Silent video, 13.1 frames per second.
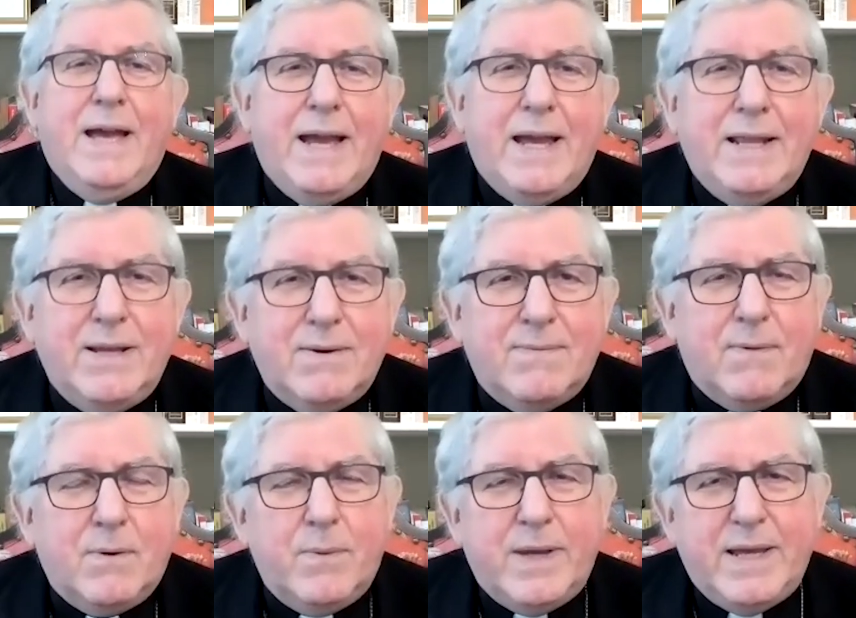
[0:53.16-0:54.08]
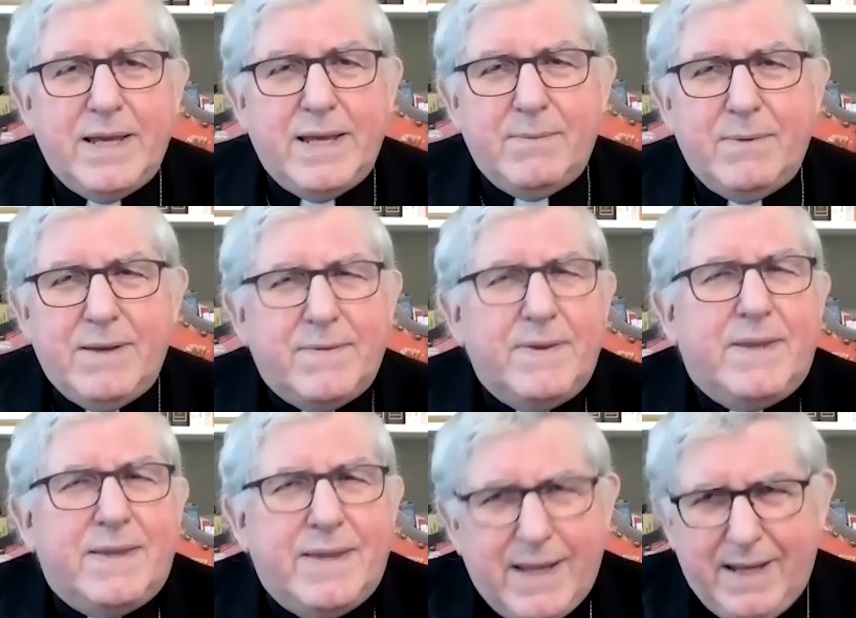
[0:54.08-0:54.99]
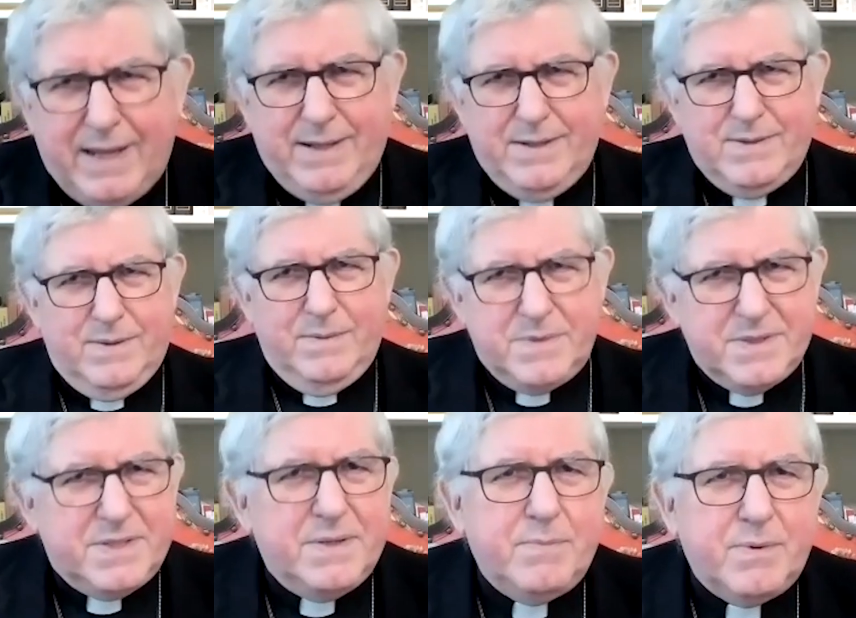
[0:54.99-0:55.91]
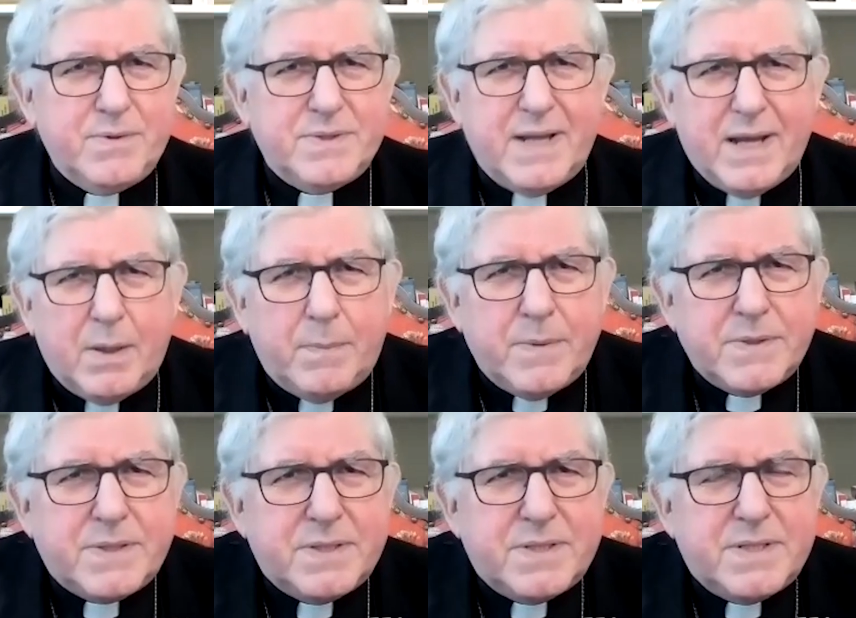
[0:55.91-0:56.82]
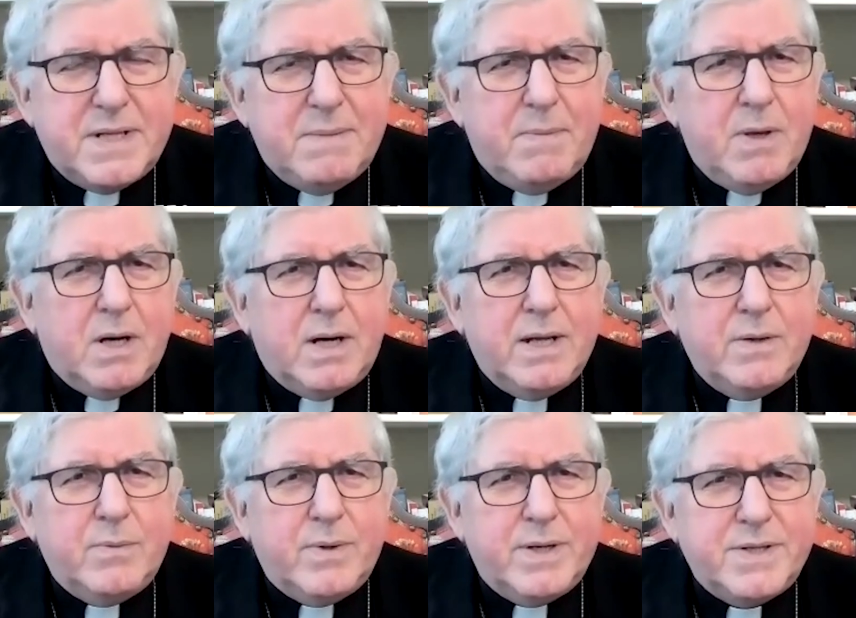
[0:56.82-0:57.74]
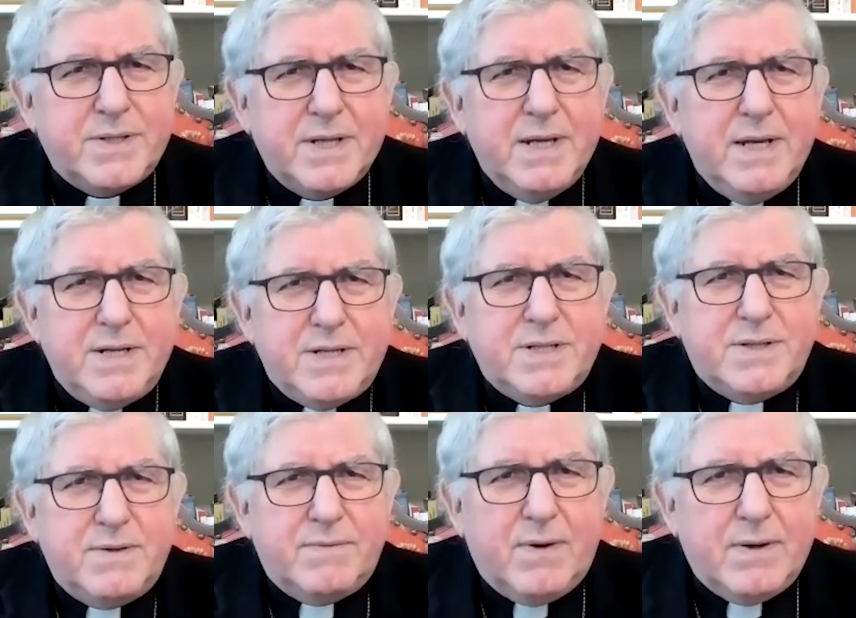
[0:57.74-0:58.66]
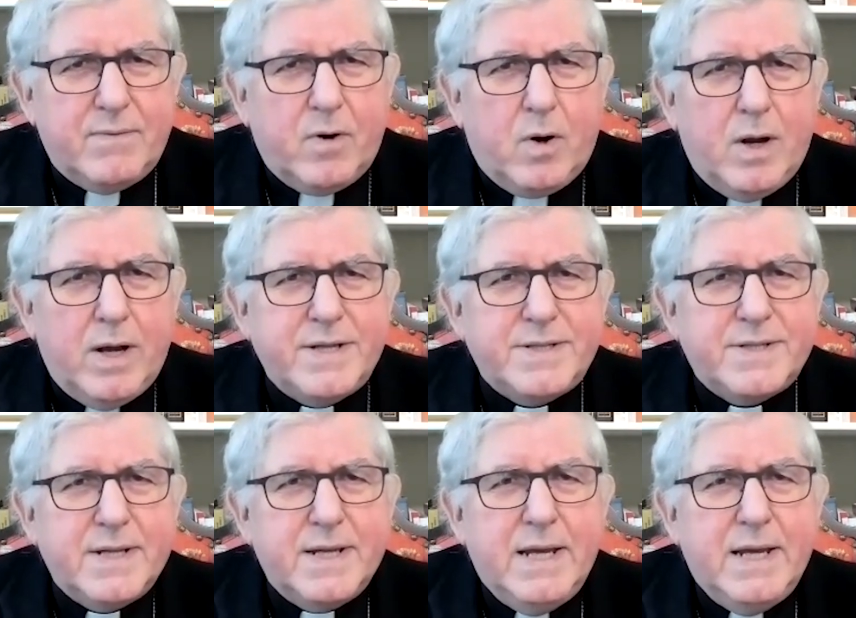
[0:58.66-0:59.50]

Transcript: And therefore, we even think in terms of symbols. They help us to see beyond what is just in front of our eyes.